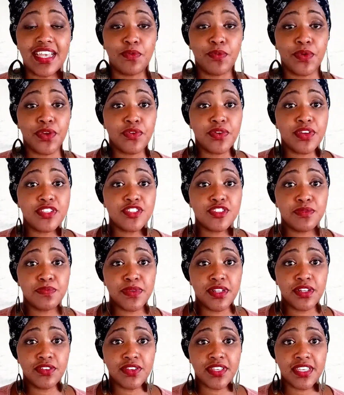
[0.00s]
and we're going to
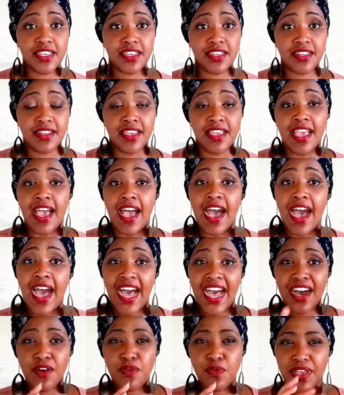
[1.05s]
be looking at
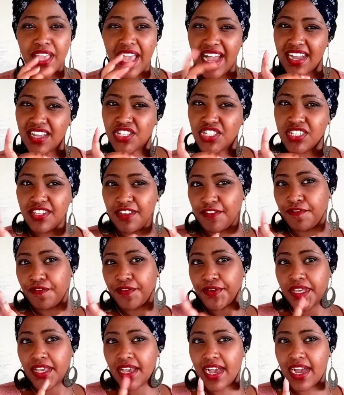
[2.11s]
how we actually
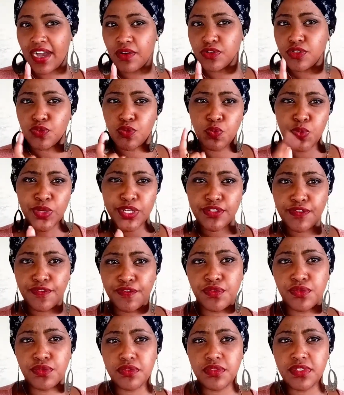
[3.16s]
figure out which
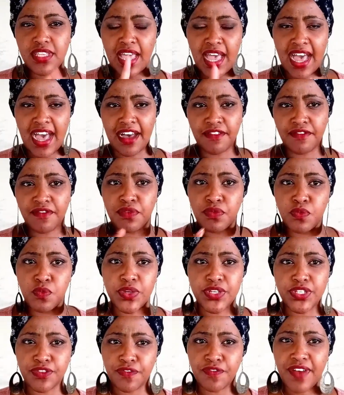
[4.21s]
foods have
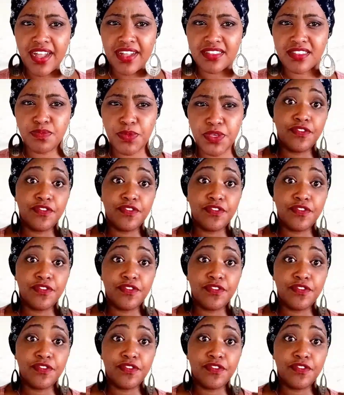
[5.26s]
which fats.